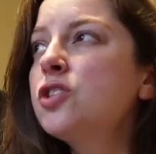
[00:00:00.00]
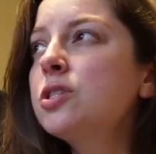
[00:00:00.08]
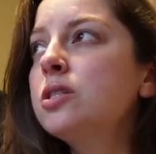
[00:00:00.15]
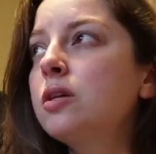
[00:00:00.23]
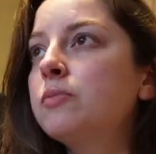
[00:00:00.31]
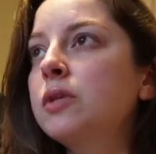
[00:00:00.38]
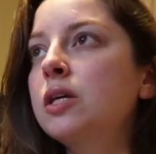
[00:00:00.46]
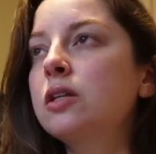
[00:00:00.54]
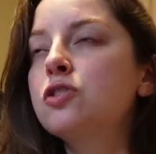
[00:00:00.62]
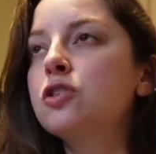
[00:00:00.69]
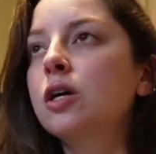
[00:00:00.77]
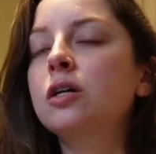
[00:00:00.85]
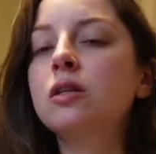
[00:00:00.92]
just something,
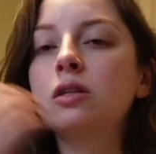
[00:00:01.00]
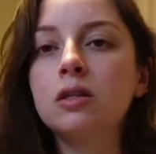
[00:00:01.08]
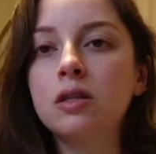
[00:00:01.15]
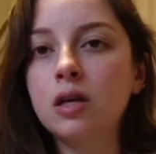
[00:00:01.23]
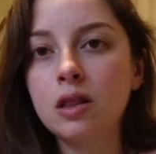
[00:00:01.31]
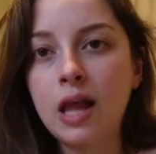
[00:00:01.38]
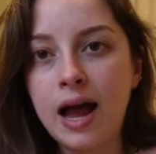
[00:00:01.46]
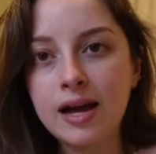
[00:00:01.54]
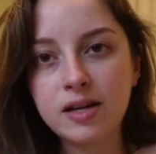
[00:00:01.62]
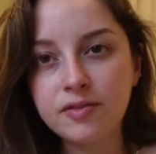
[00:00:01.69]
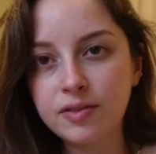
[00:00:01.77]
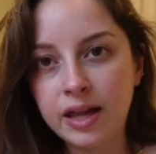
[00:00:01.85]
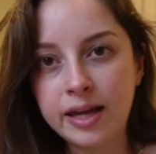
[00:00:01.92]
there's like the lack
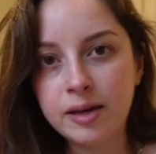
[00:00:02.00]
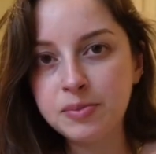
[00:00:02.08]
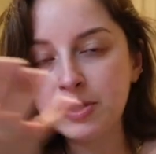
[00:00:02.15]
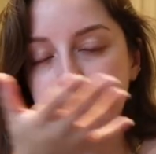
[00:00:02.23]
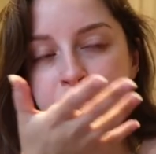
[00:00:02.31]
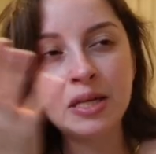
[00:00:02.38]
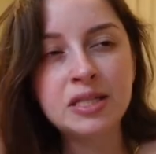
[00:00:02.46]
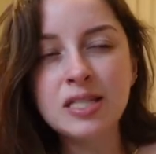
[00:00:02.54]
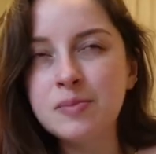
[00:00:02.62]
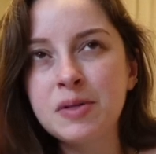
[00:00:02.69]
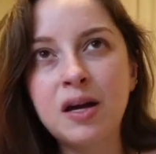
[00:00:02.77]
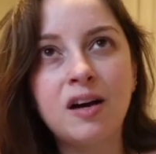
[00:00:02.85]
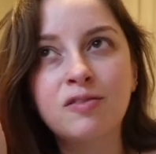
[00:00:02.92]
of lamps. It pisses
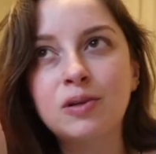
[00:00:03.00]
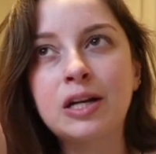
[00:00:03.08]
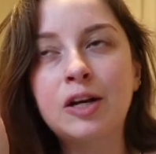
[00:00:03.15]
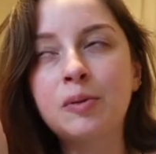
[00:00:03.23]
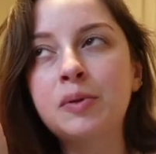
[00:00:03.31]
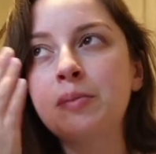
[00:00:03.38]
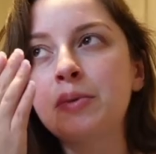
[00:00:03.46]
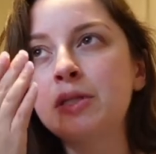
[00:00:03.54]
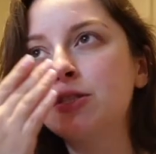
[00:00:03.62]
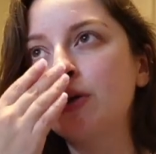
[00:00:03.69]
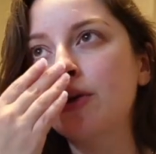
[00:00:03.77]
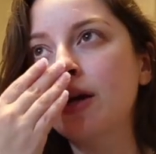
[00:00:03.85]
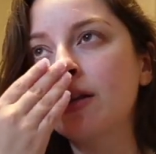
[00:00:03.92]
me off when Airbnbs
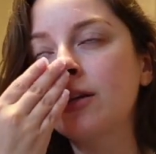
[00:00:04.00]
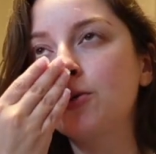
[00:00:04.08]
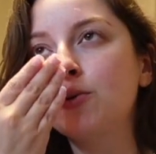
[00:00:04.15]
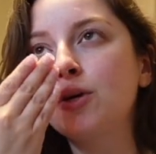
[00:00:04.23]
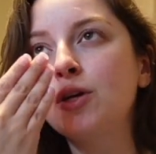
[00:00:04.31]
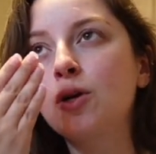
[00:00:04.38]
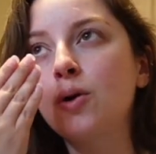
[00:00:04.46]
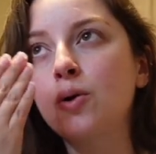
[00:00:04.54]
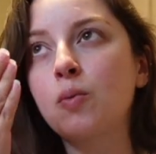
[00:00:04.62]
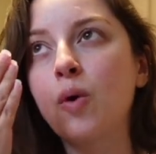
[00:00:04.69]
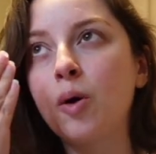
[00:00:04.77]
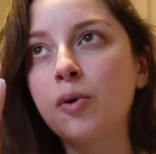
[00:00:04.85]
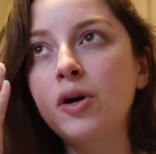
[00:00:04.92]
don't have, like you can go to
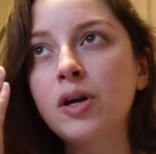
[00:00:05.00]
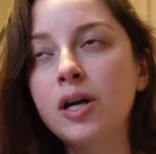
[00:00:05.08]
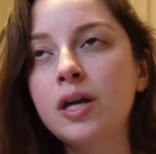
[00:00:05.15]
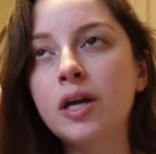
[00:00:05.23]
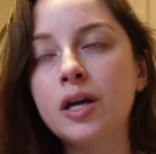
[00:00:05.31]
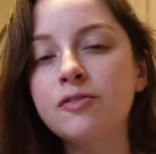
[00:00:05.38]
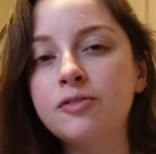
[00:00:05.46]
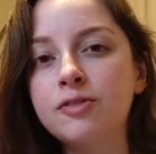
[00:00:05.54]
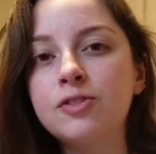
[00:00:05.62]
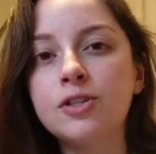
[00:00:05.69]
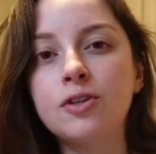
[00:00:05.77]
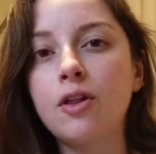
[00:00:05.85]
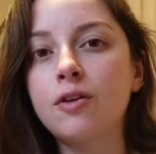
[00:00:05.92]
Walmart and get a
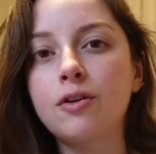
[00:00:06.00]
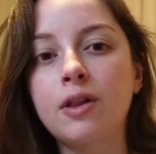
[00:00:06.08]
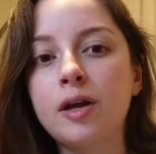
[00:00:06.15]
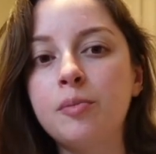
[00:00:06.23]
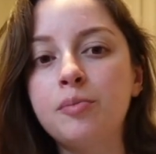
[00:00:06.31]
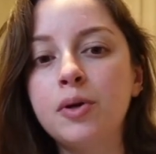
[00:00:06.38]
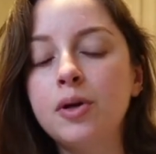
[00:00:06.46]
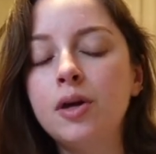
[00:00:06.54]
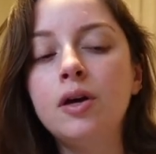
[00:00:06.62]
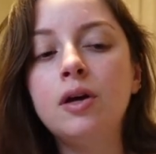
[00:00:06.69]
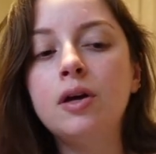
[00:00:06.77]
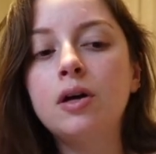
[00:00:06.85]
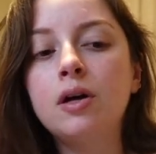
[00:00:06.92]
$15 lamp,
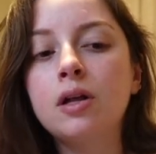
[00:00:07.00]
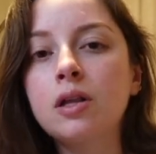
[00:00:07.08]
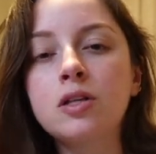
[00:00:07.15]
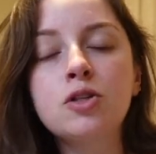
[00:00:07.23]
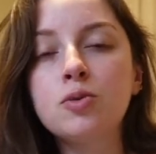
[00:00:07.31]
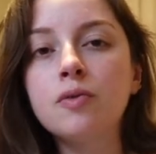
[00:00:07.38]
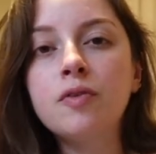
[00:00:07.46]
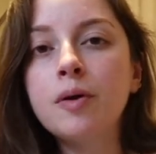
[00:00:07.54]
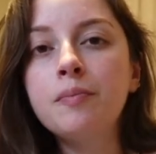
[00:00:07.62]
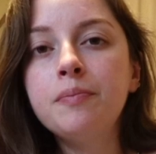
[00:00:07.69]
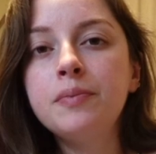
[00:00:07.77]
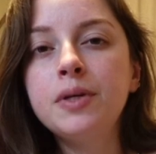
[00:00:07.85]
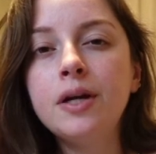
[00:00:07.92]
like 2 of
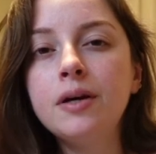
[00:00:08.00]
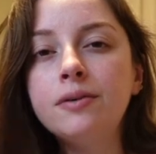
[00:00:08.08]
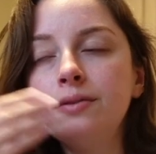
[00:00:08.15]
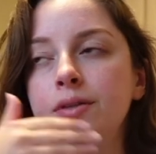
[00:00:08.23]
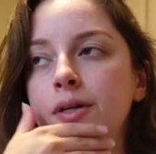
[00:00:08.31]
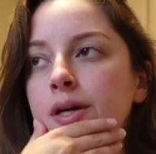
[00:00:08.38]
them, you know?